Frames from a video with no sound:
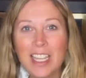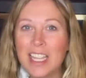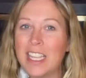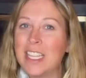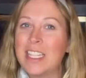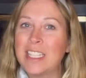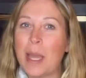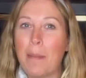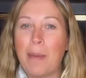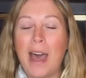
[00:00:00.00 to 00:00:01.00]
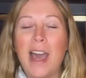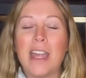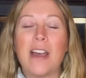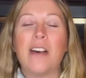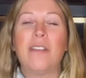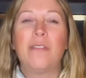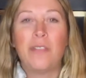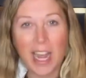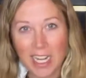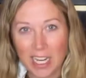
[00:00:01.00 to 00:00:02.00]
is my
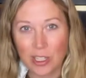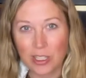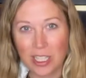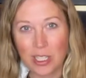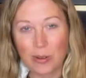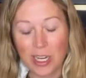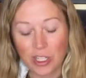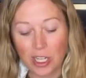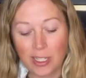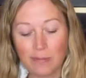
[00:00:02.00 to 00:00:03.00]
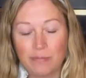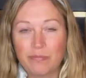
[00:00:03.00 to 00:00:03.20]
financial situation.